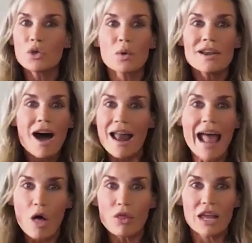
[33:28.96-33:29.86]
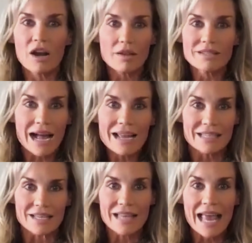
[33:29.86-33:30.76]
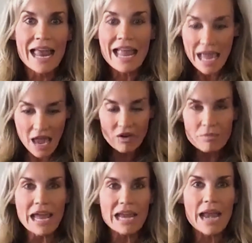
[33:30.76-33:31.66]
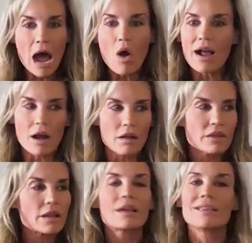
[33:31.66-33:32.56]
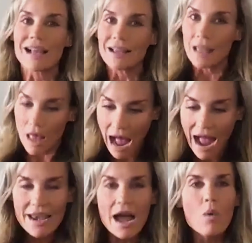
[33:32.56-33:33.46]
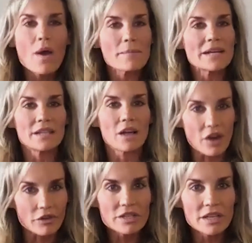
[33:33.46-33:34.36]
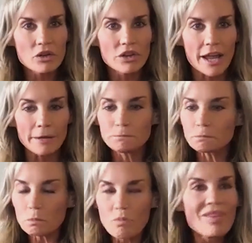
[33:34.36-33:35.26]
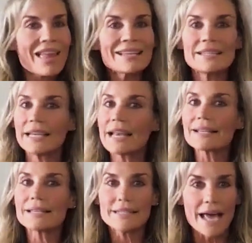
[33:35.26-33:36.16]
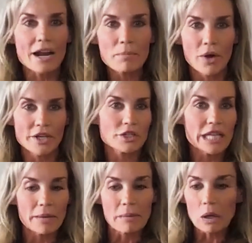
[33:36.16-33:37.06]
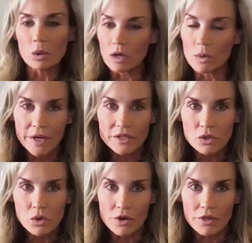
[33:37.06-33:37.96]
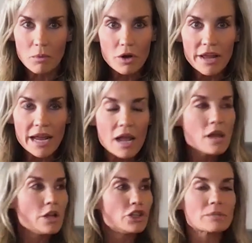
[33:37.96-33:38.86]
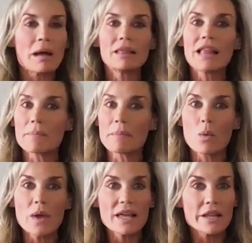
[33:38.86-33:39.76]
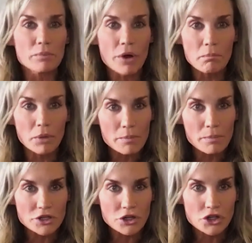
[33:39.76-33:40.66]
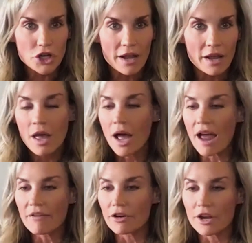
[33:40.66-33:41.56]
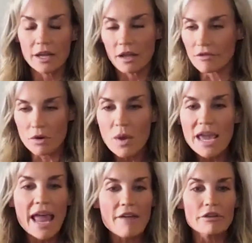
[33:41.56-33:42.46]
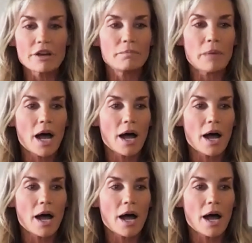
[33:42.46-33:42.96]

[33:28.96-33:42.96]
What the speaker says: you are not healthy at all sizes. And even me now, I got on because I now weigh myself every single day. I see it as a data point, just like my Oura ring score in the morning, just like my weekly blood pressure check every week, every